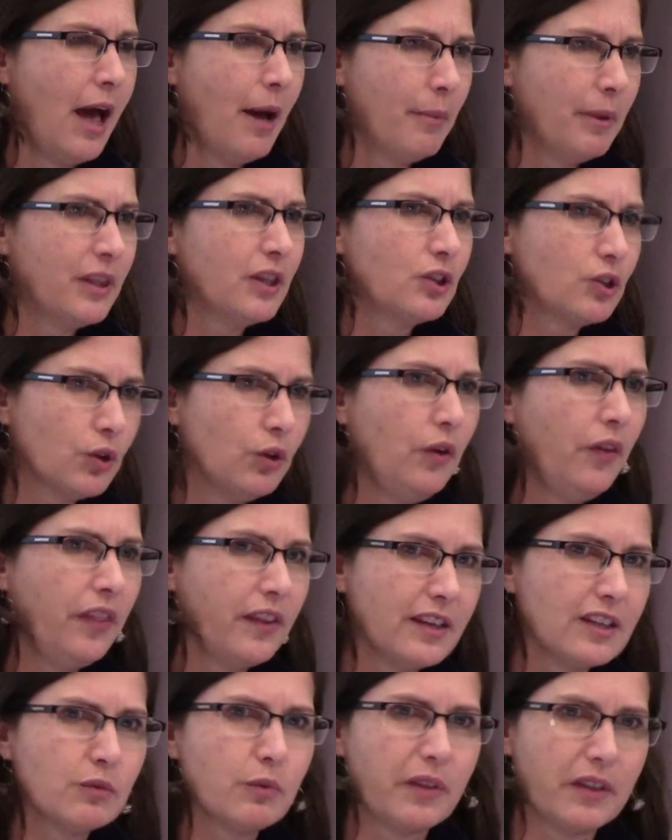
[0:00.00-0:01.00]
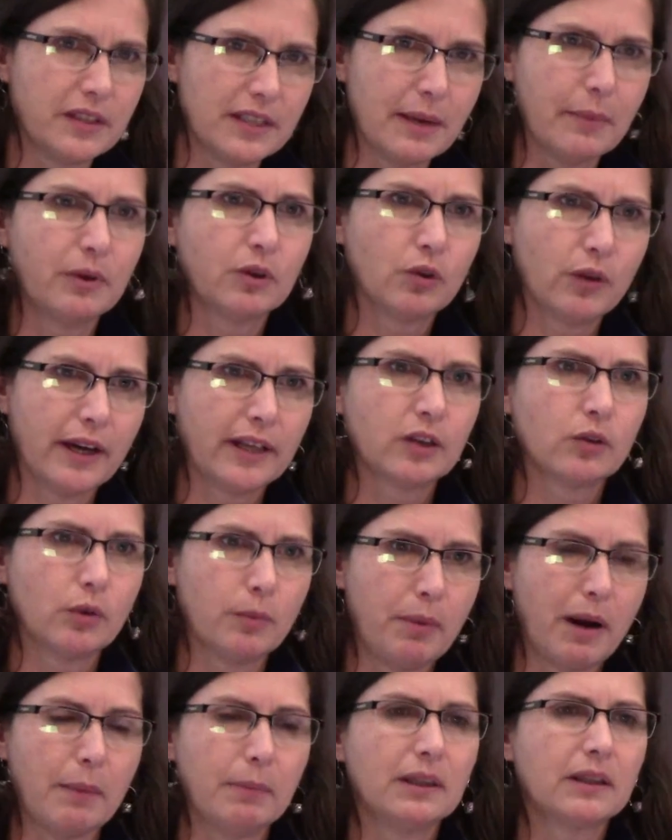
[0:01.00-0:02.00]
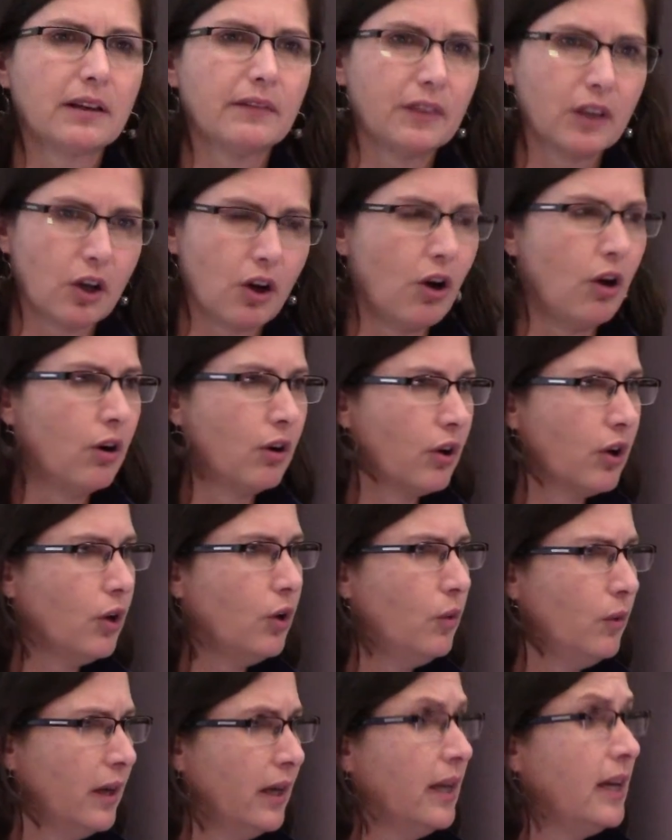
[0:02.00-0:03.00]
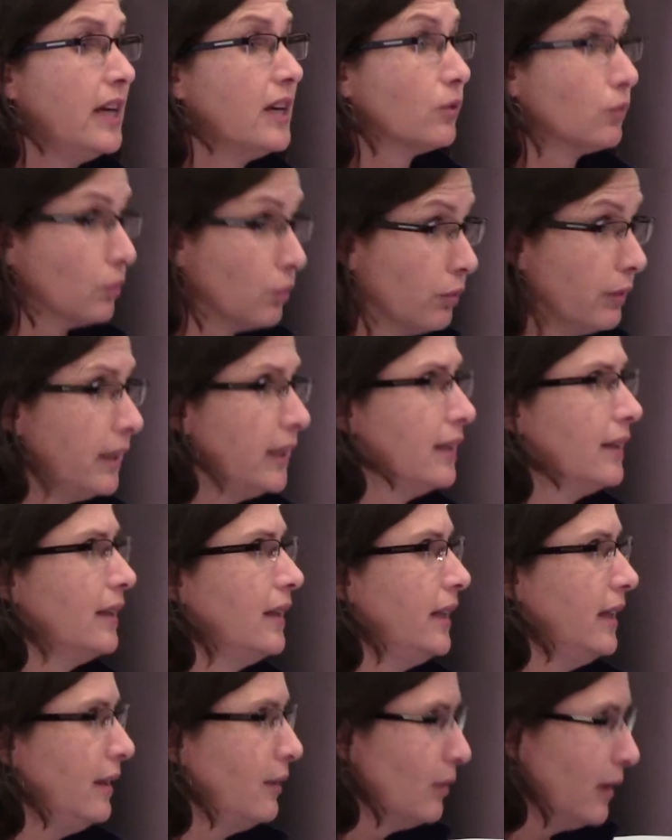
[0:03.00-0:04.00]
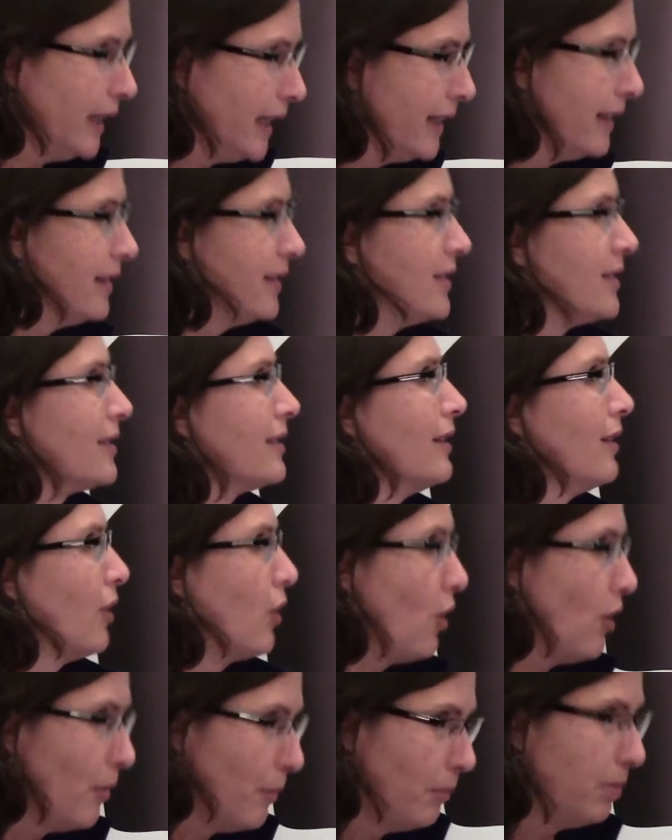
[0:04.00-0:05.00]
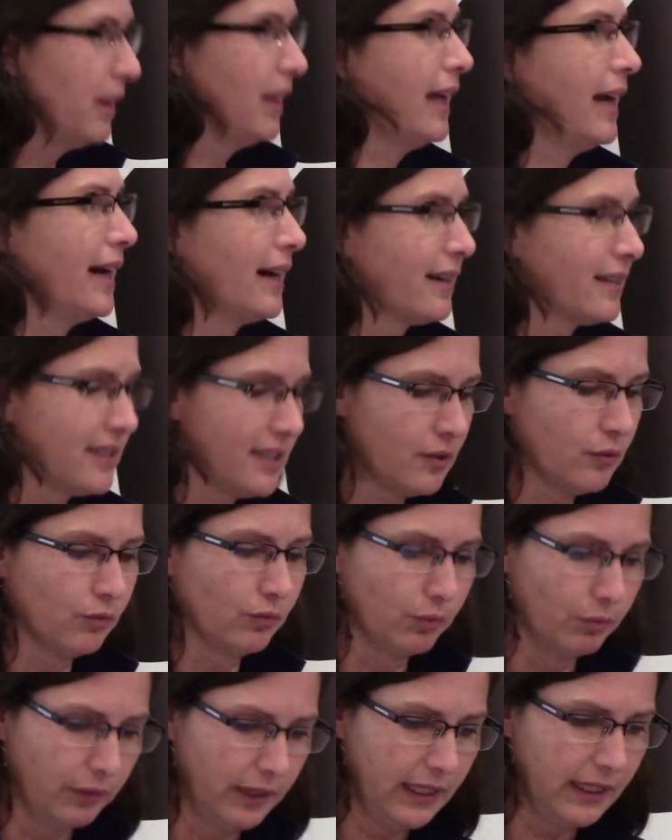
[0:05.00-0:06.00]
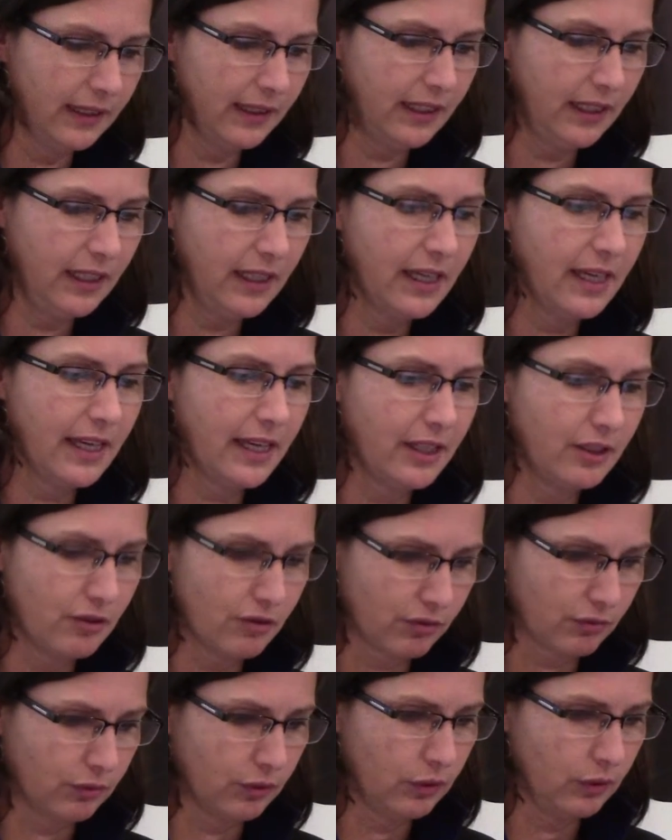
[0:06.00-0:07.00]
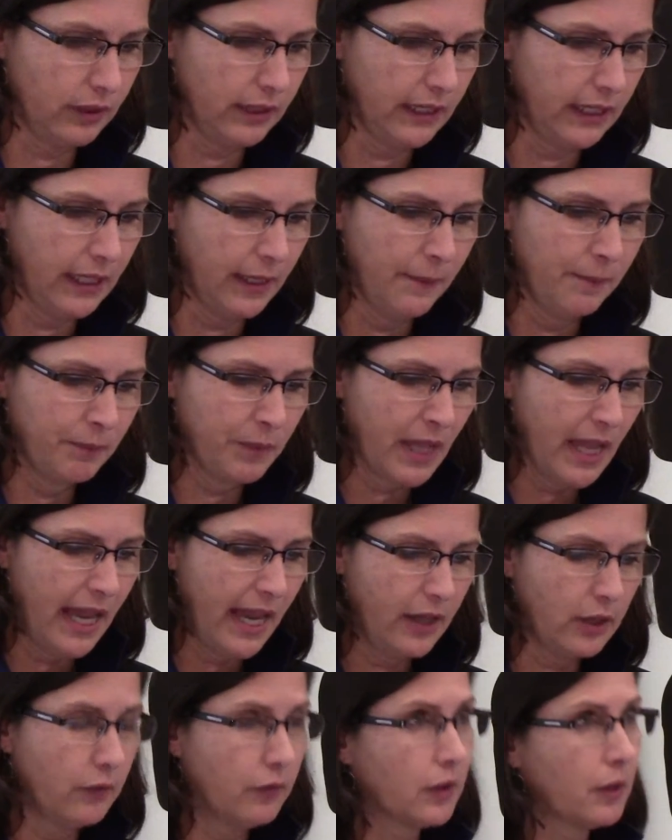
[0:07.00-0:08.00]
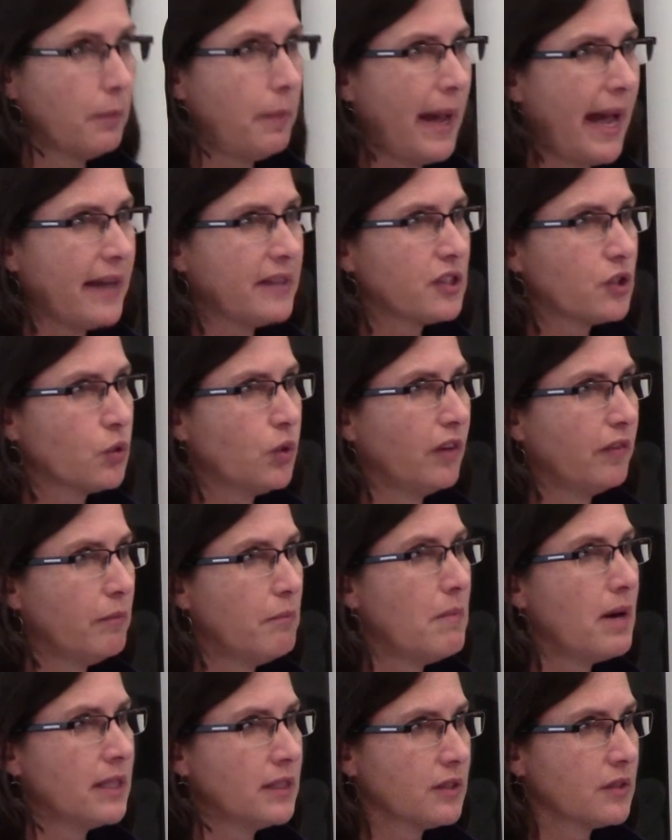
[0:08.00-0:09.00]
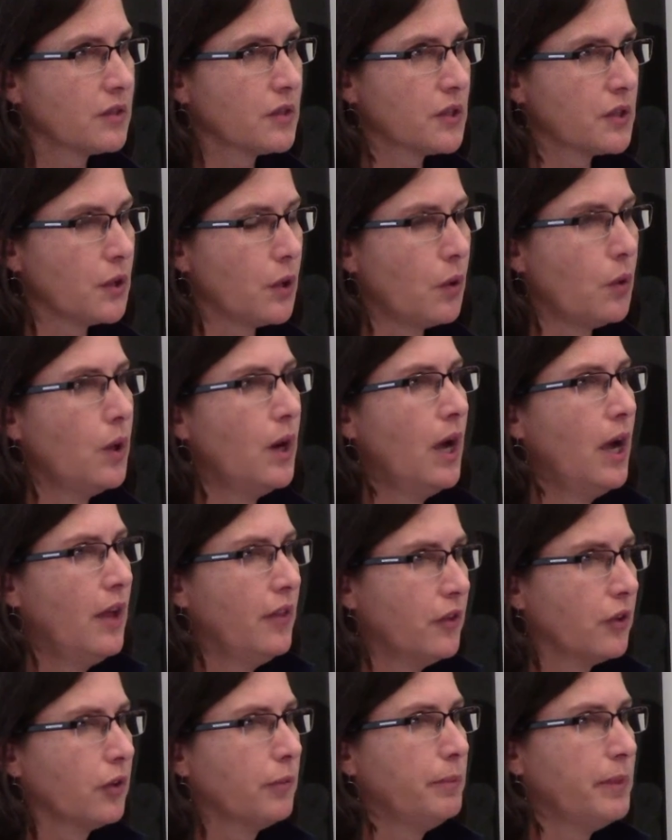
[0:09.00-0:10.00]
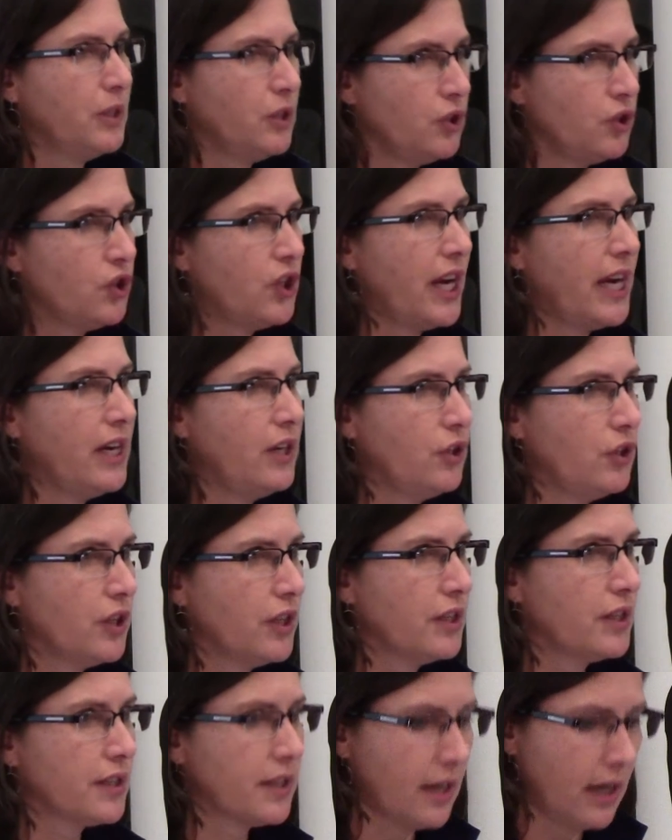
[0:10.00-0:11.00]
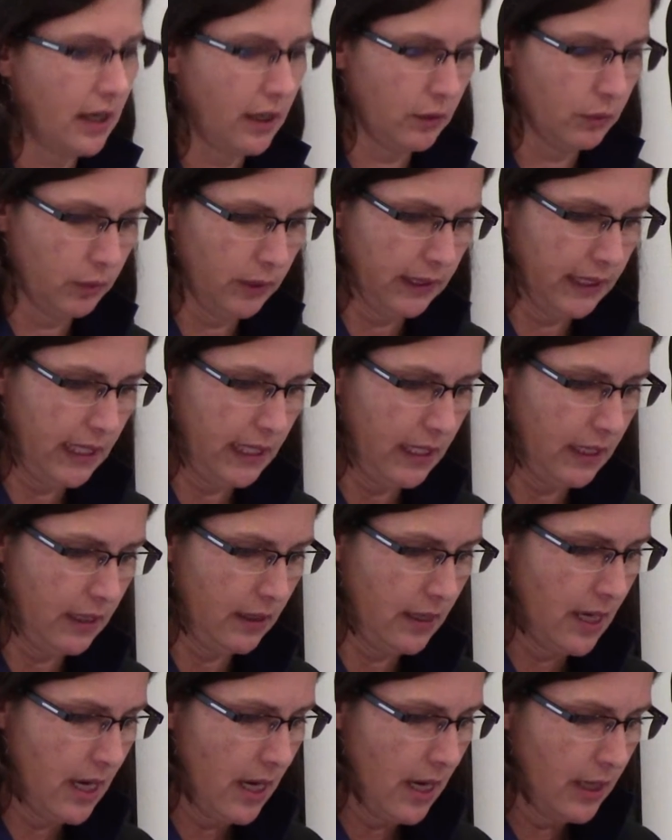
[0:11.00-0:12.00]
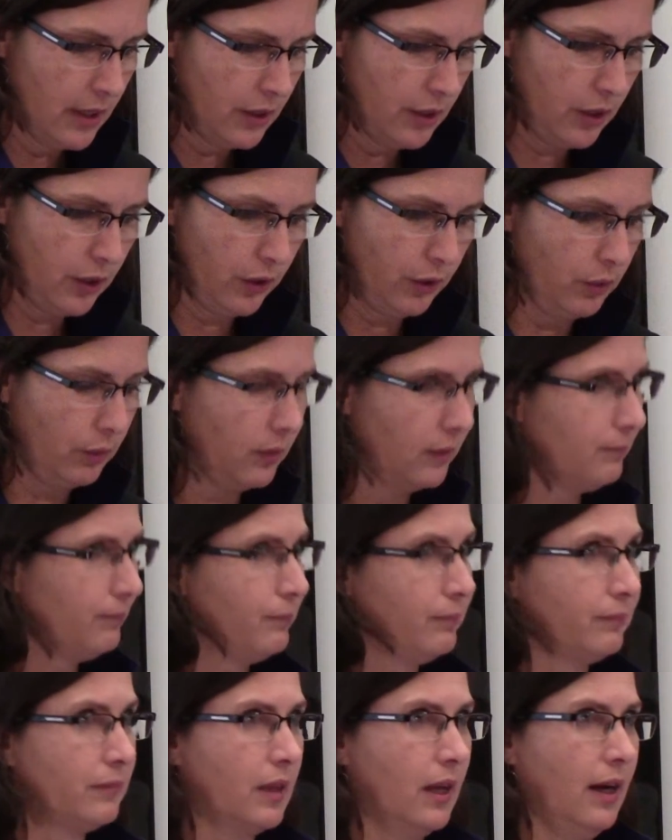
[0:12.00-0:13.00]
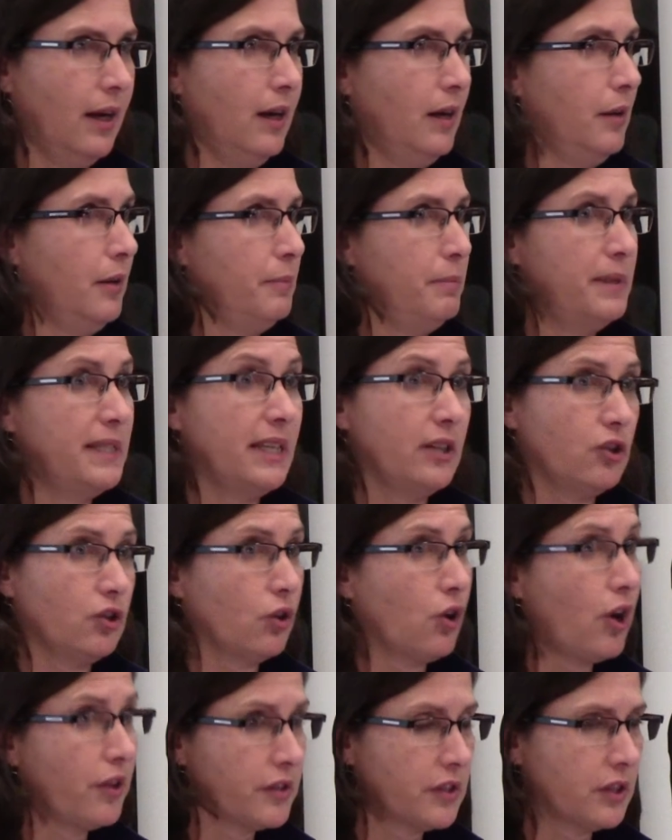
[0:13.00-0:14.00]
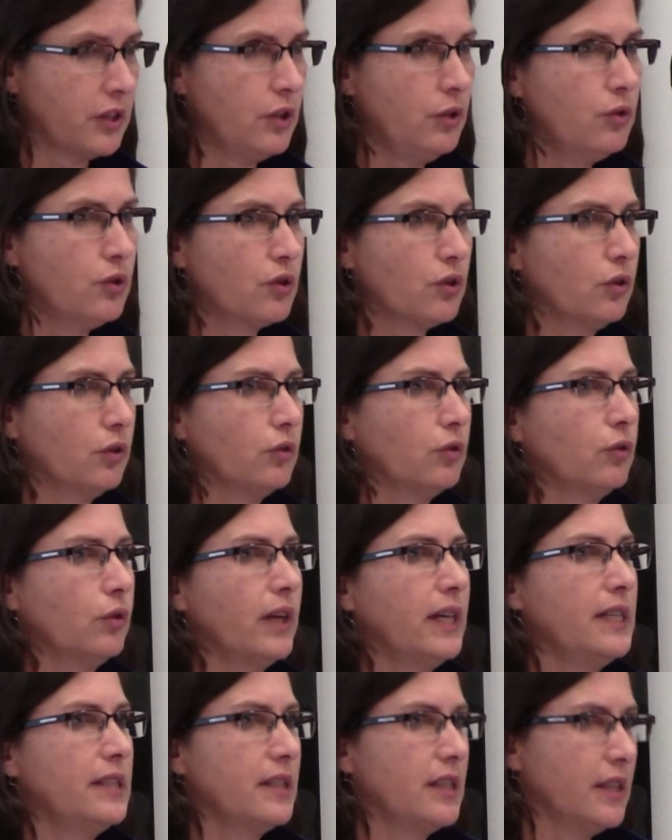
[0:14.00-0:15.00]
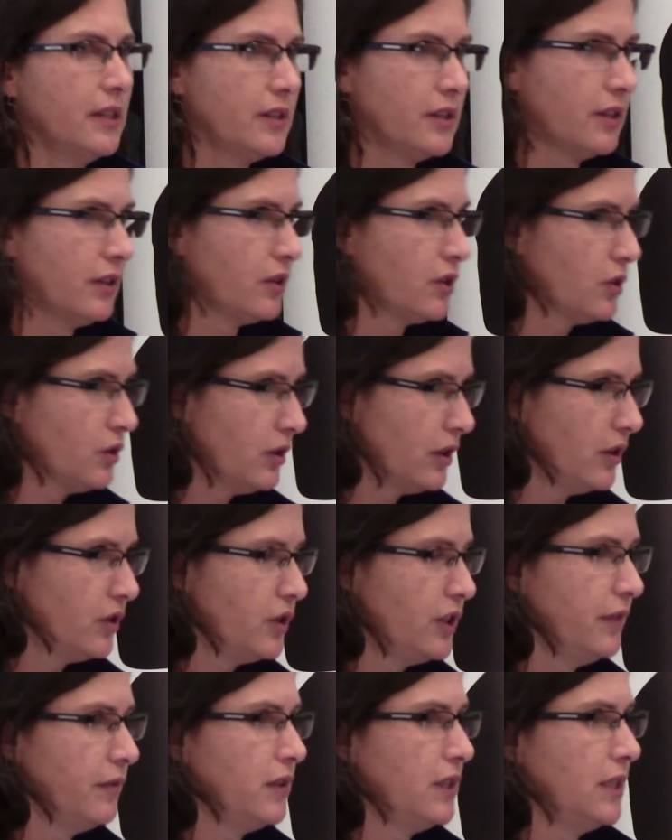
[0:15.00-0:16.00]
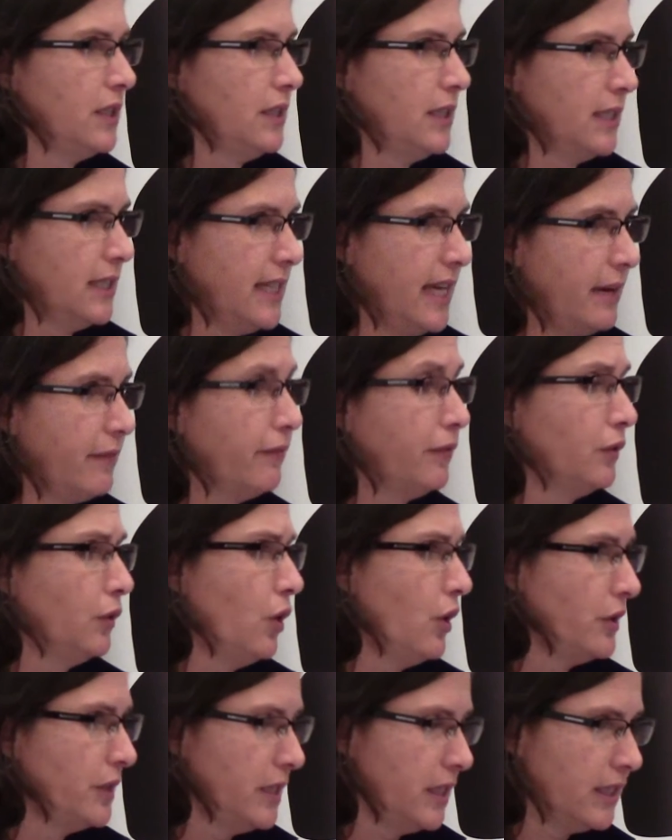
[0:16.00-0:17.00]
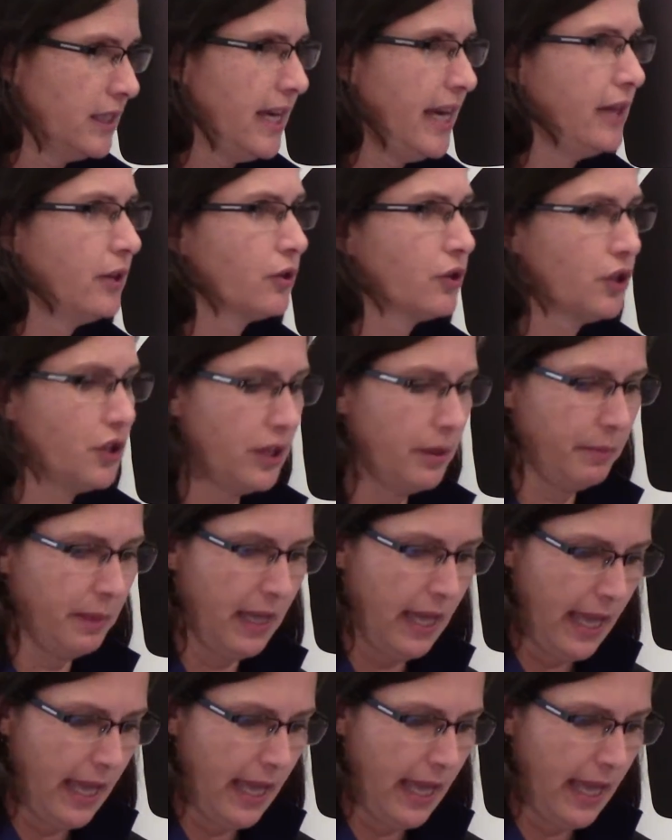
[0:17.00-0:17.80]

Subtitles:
but the truth is, with the Democratic Republic of the Congo, it really is complex, really and truly. And over the past 12 months or so, there have been changes related to potential constitutional crisis, a shift to full-on dictatorship,